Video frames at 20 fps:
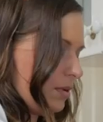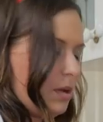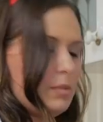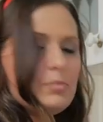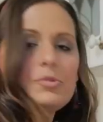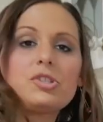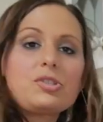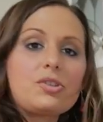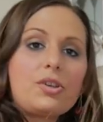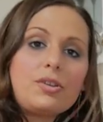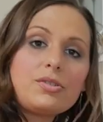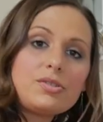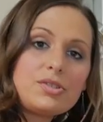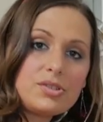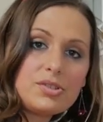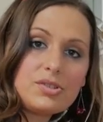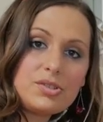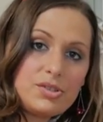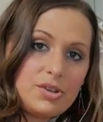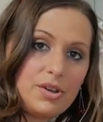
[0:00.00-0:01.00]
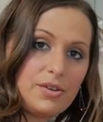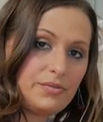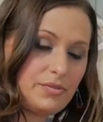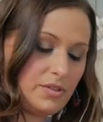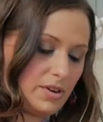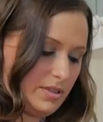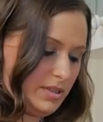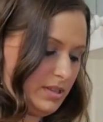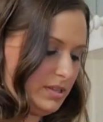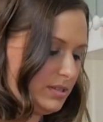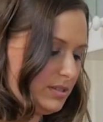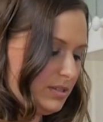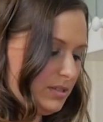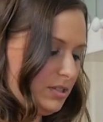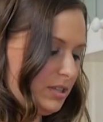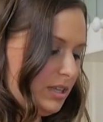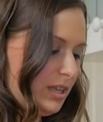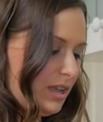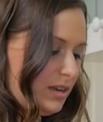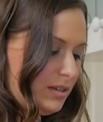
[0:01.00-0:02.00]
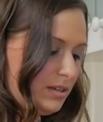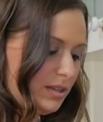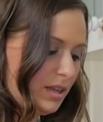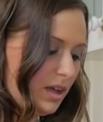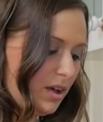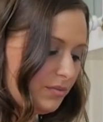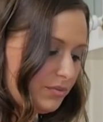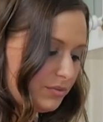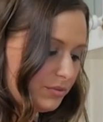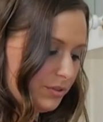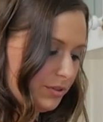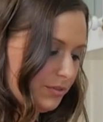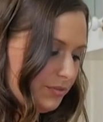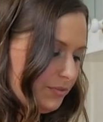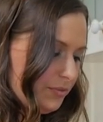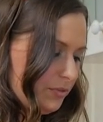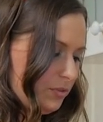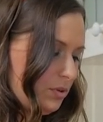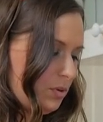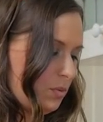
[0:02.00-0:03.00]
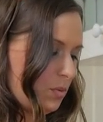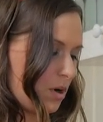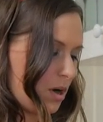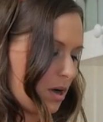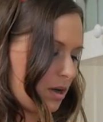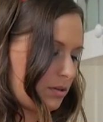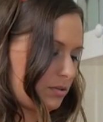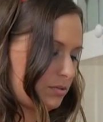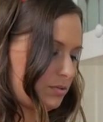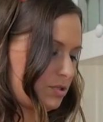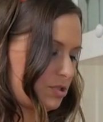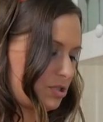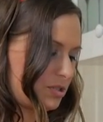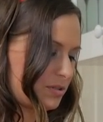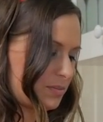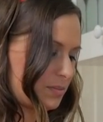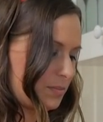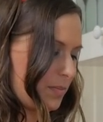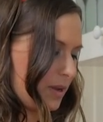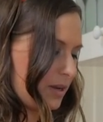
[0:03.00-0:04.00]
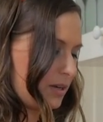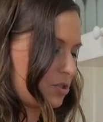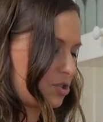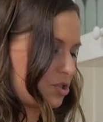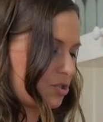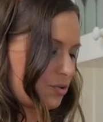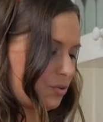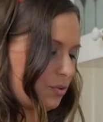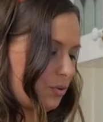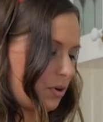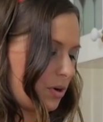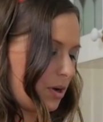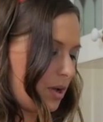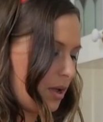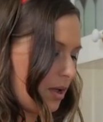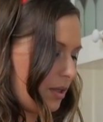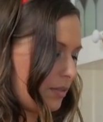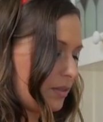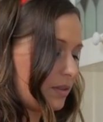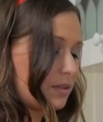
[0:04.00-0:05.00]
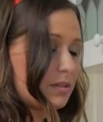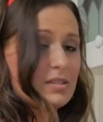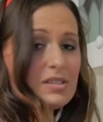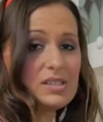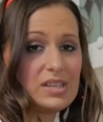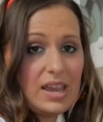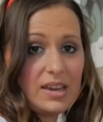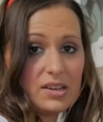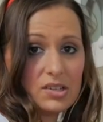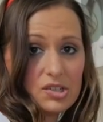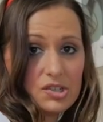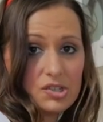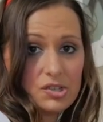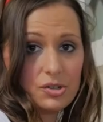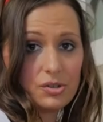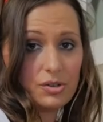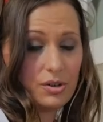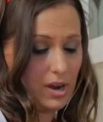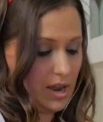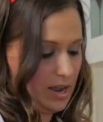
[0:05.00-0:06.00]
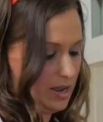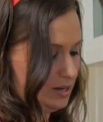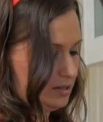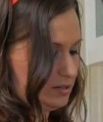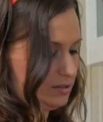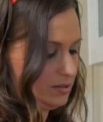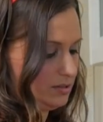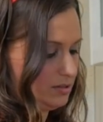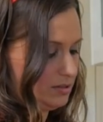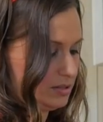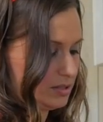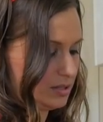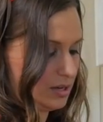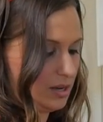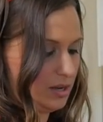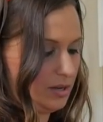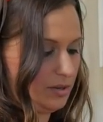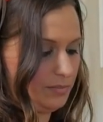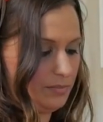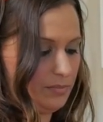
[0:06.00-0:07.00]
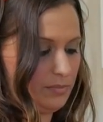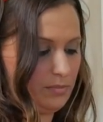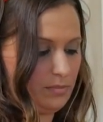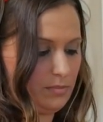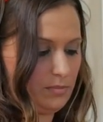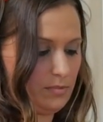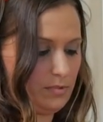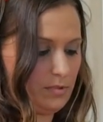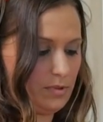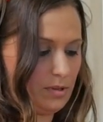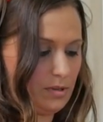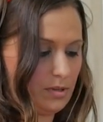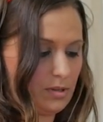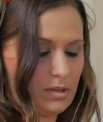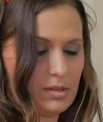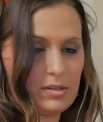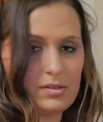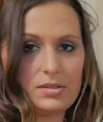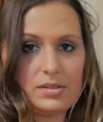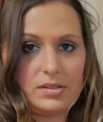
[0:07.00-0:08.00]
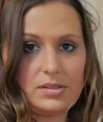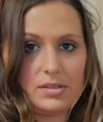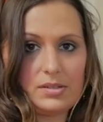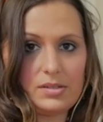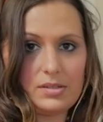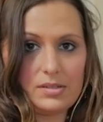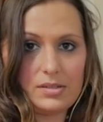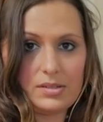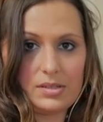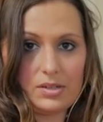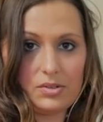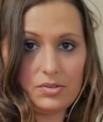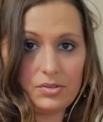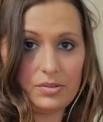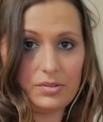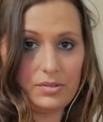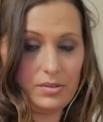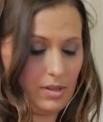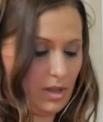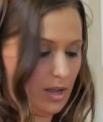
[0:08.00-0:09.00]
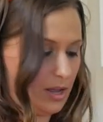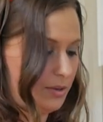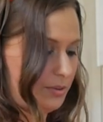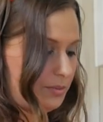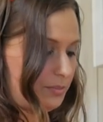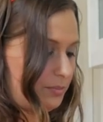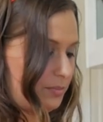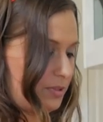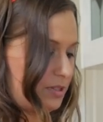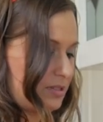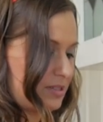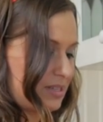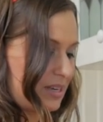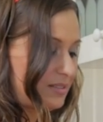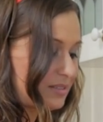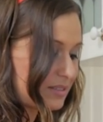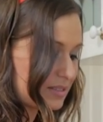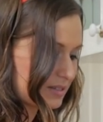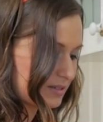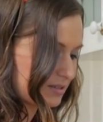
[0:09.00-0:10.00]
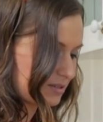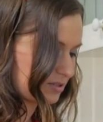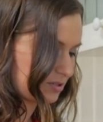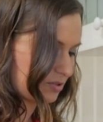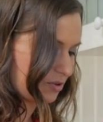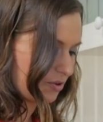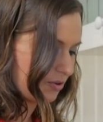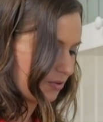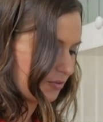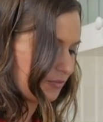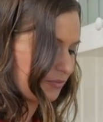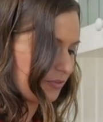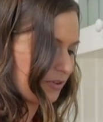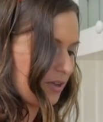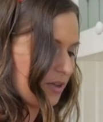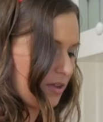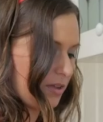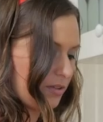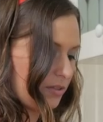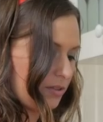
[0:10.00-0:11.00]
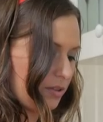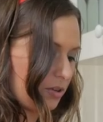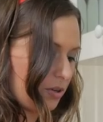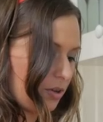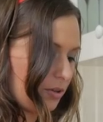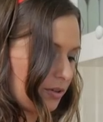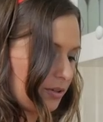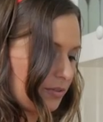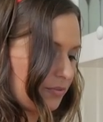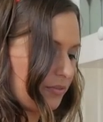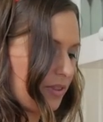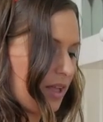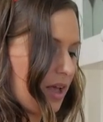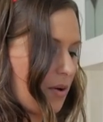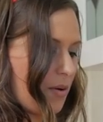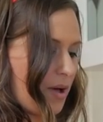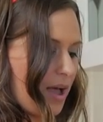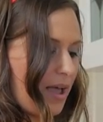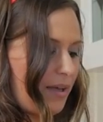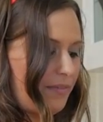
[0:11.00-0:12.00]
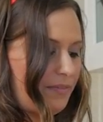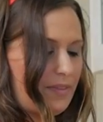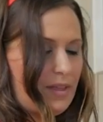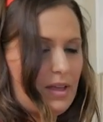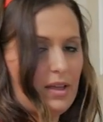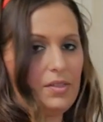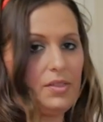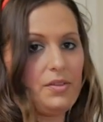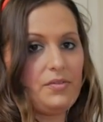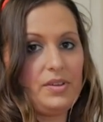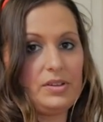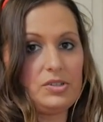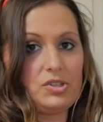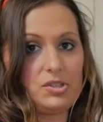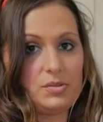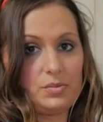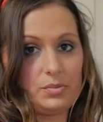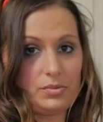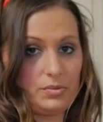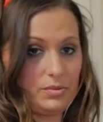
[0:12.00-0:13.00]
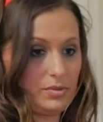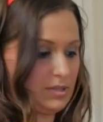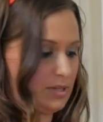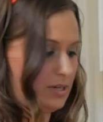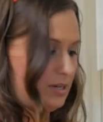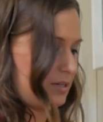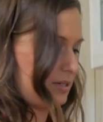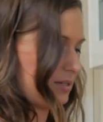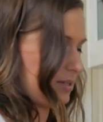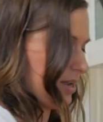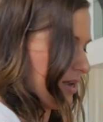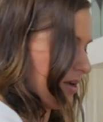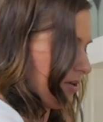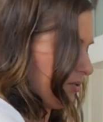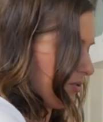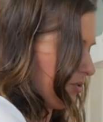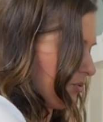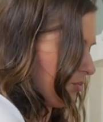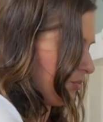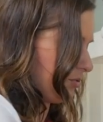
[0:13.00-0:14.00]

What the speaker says: I'm just going to stir fry this and you can cover it for a while. Just make sure that the texture and the consistency or the denseness of the cauliflower and the other vegetables is how you